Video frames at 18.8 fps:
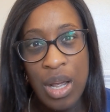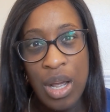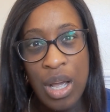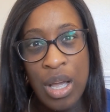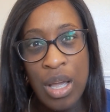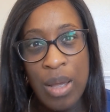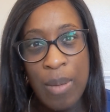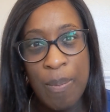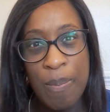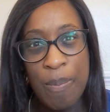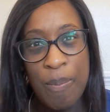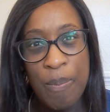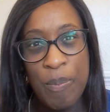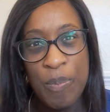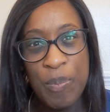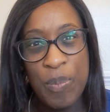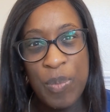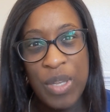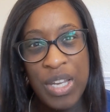
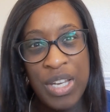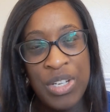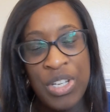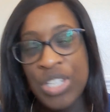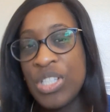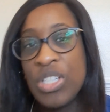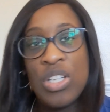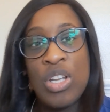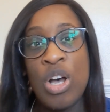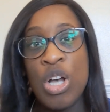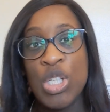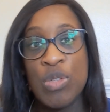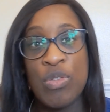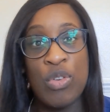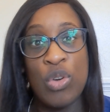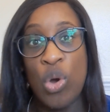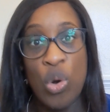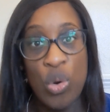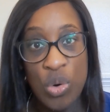It doesn't last
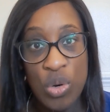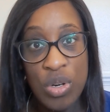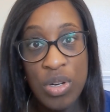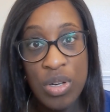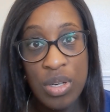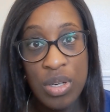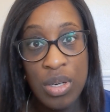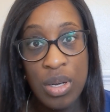for long,